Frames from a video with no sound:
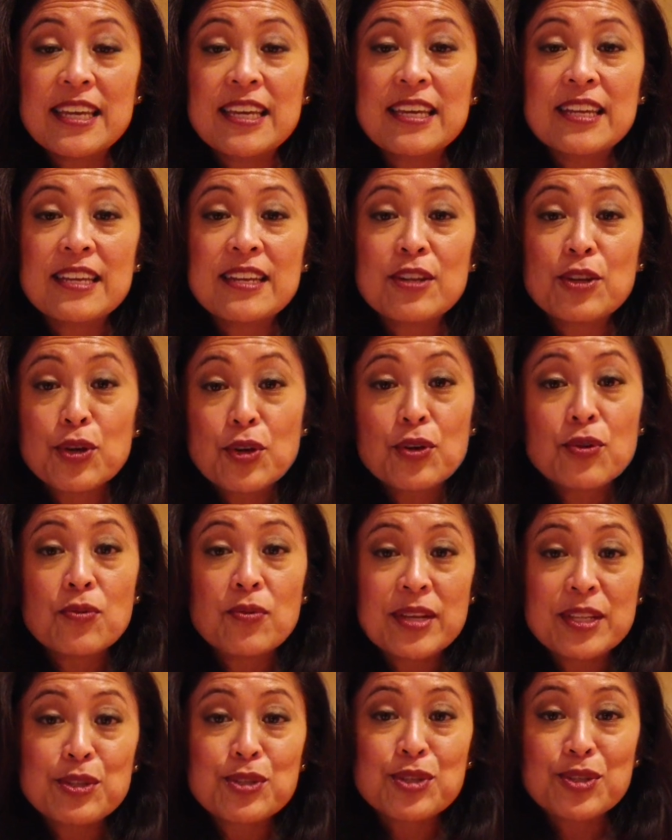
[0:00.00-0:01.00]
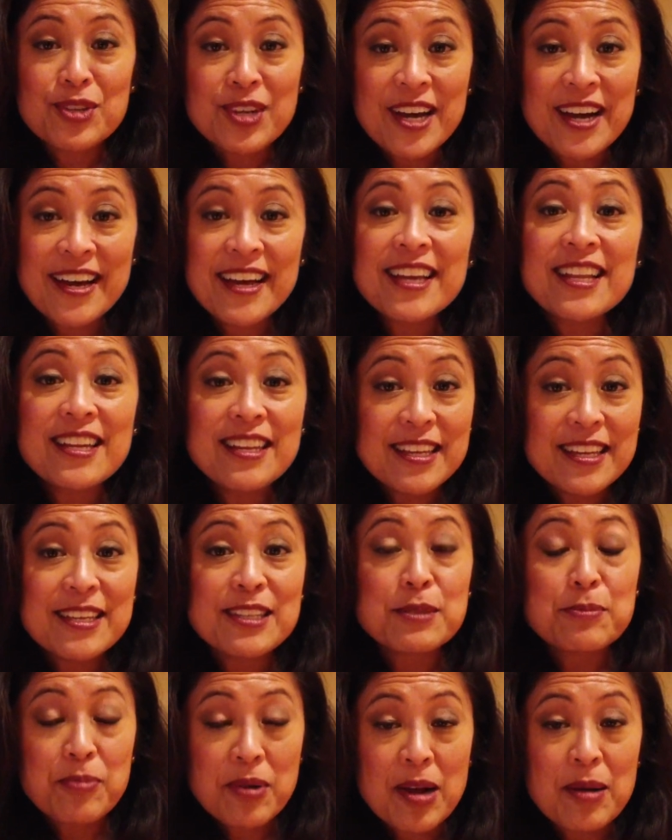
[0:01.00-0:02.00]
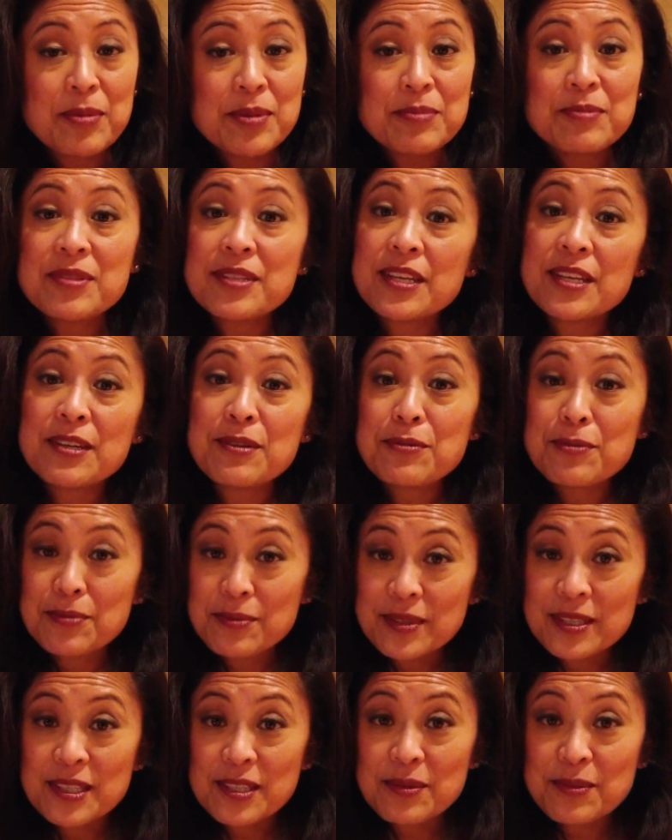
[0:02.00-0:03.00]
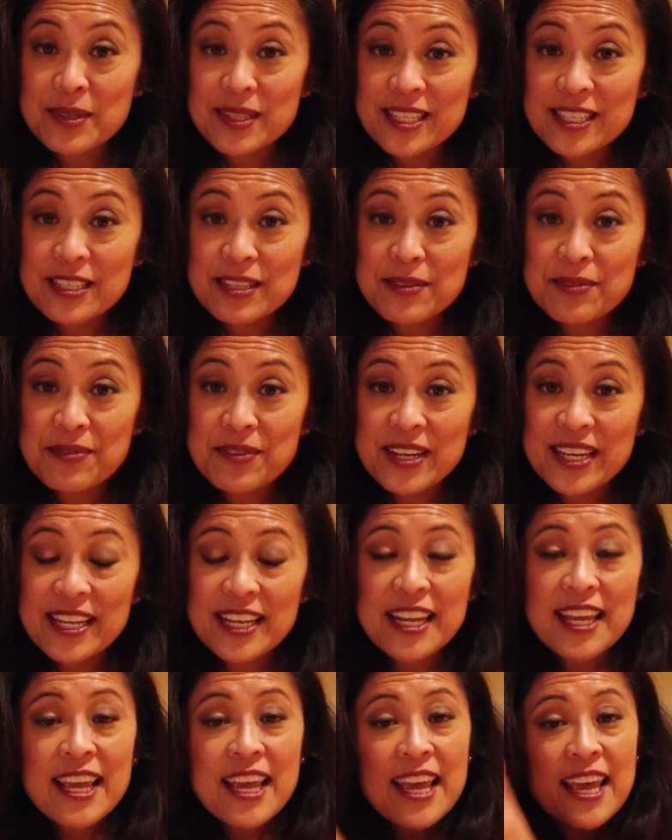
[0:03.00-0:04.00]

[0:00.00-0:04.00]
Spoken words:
in who wins or not is probably really, really different.